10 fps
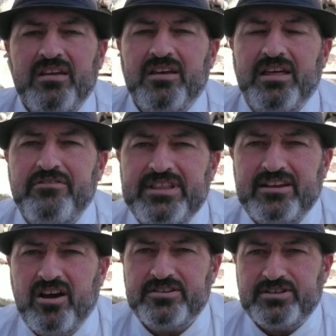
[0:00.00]
having that
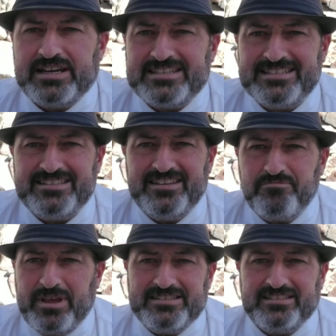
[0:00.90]
contract
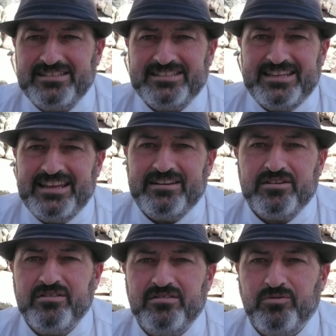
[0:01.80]
basically stating
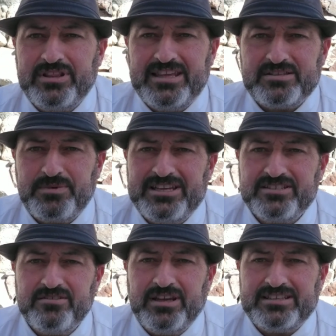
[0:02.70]
what the
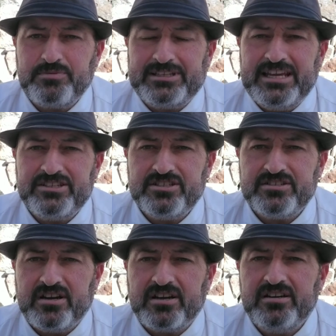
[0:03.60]
expectations
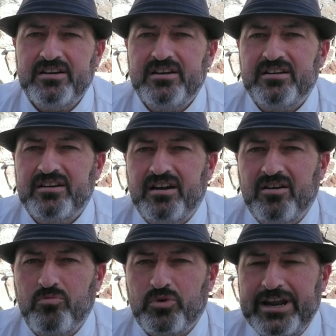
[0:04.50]
are,
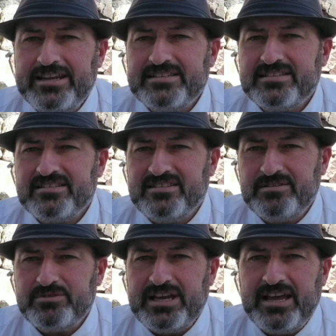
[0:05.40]
breaks,
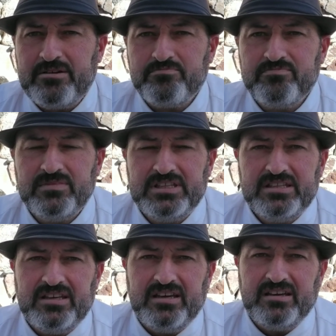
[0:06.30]
sleep time,
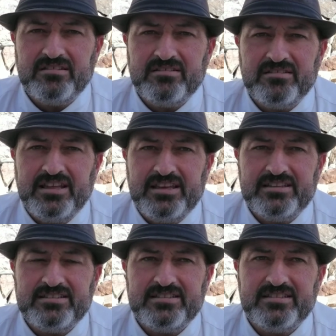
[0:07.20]
they
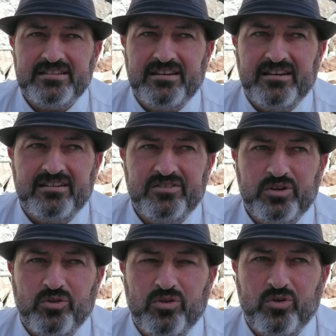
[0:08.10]
get
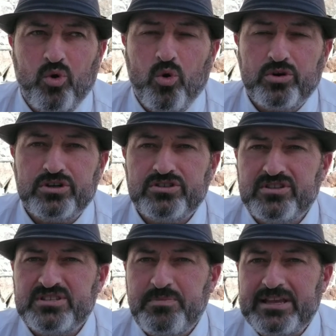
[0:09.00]
the quarters or
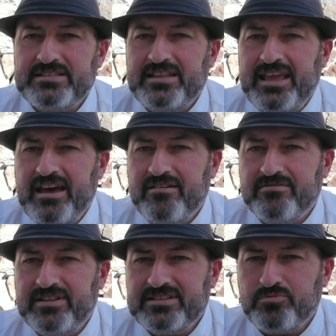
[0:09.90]
the space that they
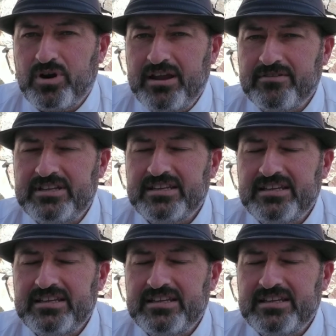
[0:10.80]
have that's private,